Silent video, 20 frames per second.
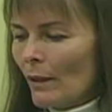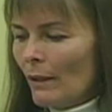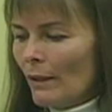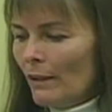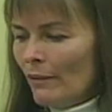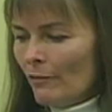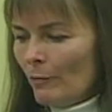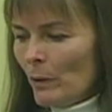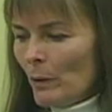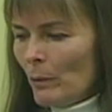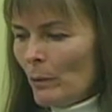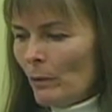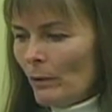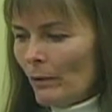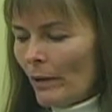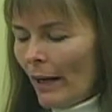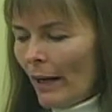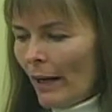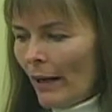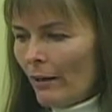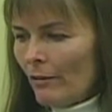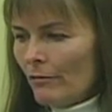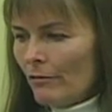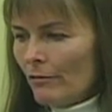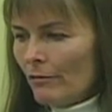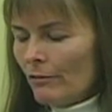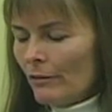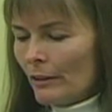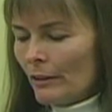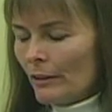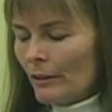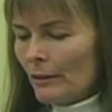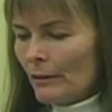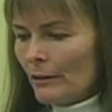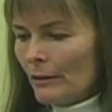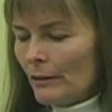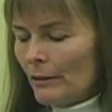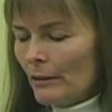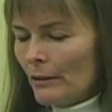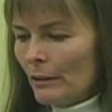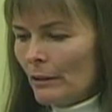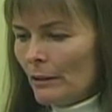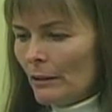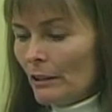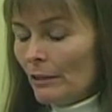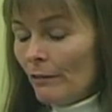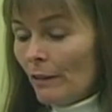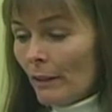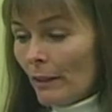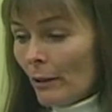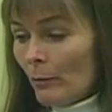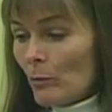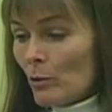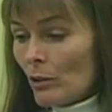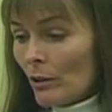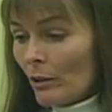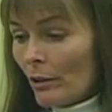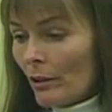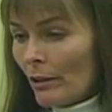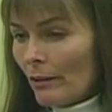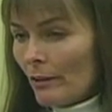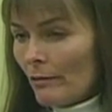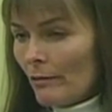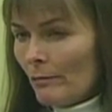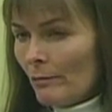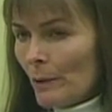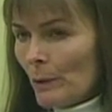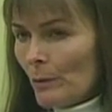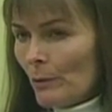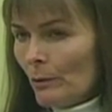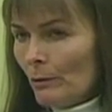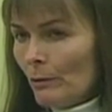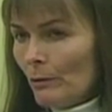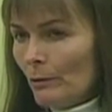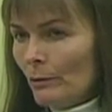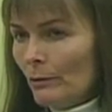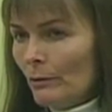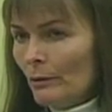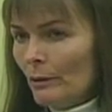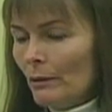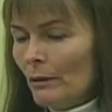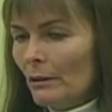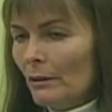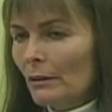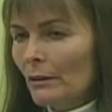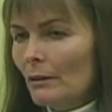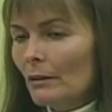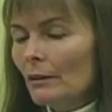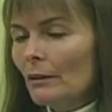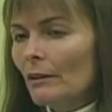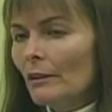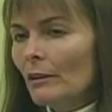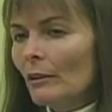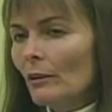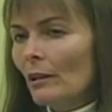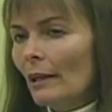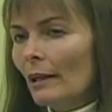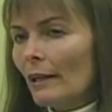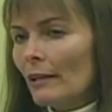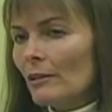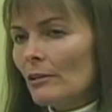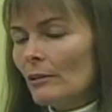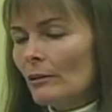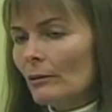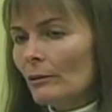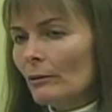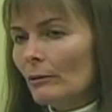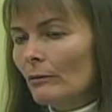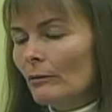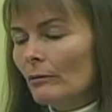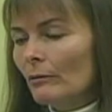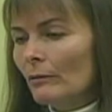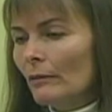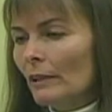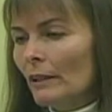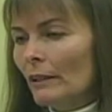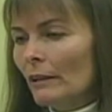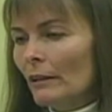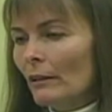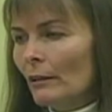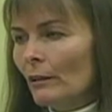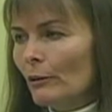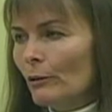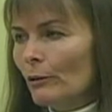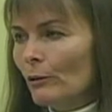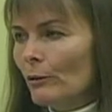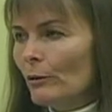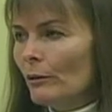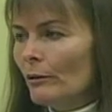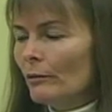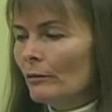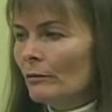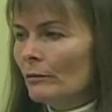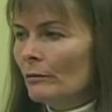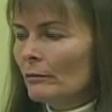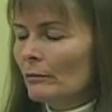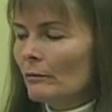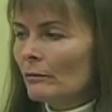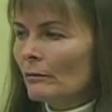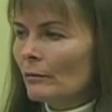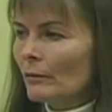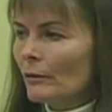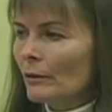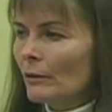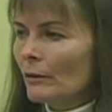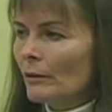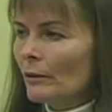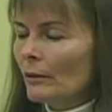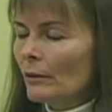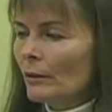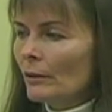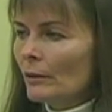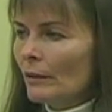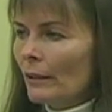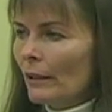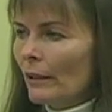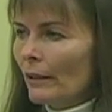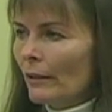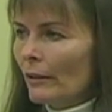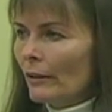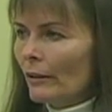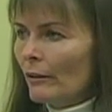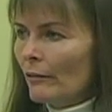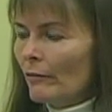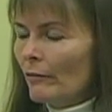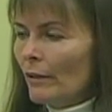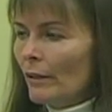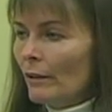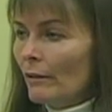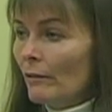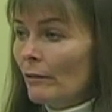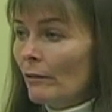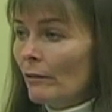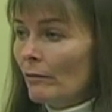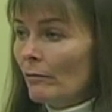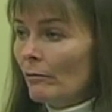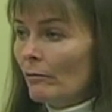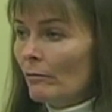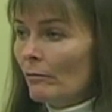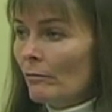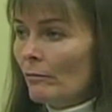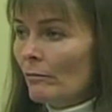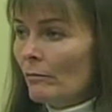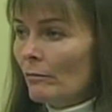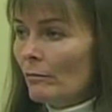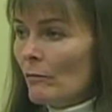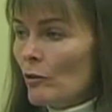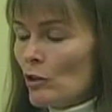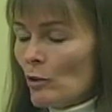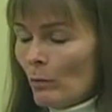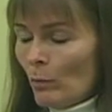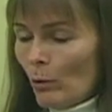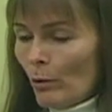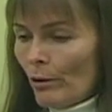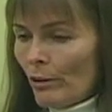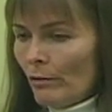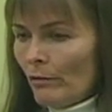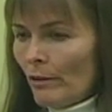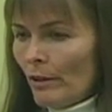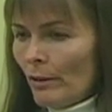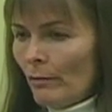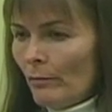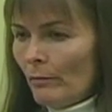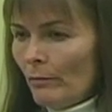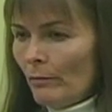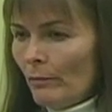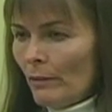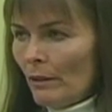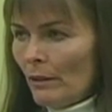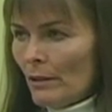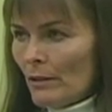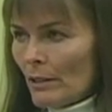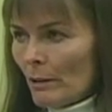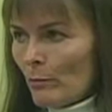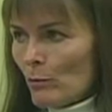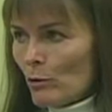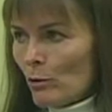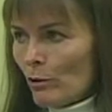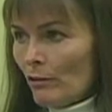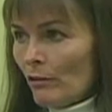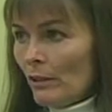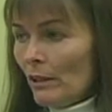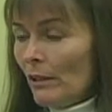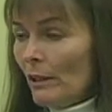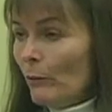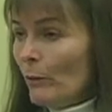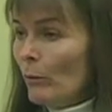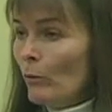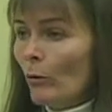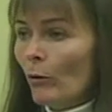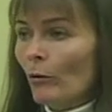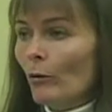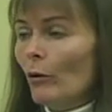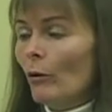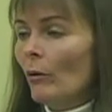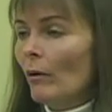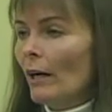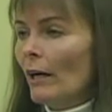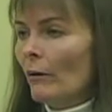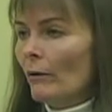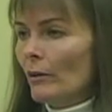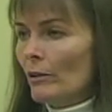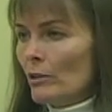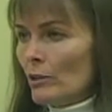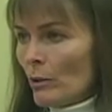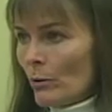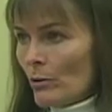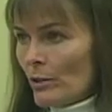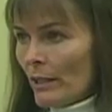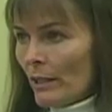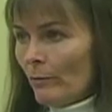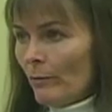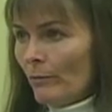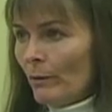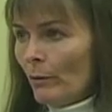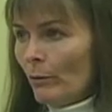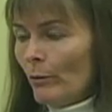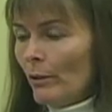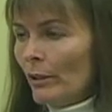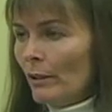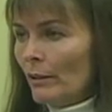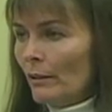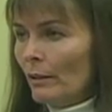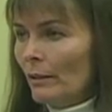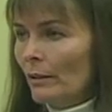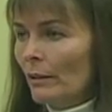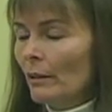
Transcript: if people have, if it comes to heart, people who you'd like to include in support of them in some sort of healing. We won't know how it shows up, but we can